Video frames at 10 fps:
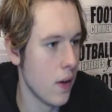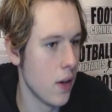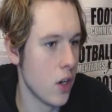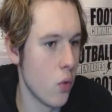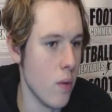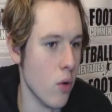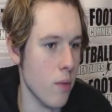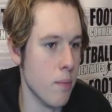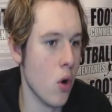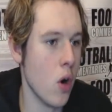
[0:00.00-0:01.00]
Greenwood,
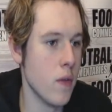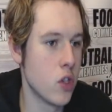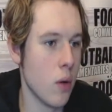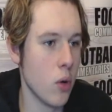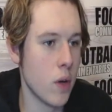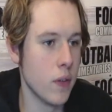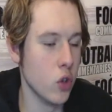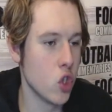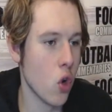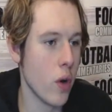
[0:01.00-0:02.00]
ball over the top, looking for Luke
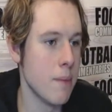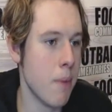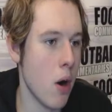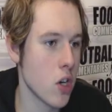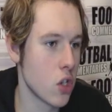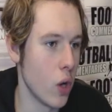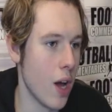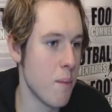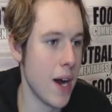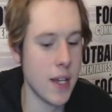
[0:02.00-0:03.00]
Shaw in the box, cut
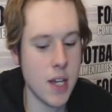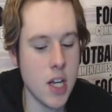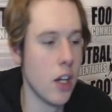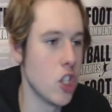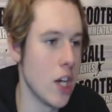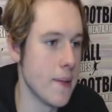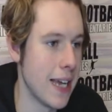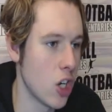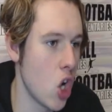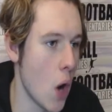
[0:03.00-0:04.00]
out by James
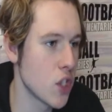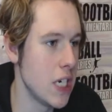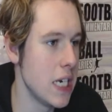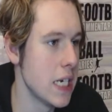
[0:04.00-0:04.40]
Tarkowski.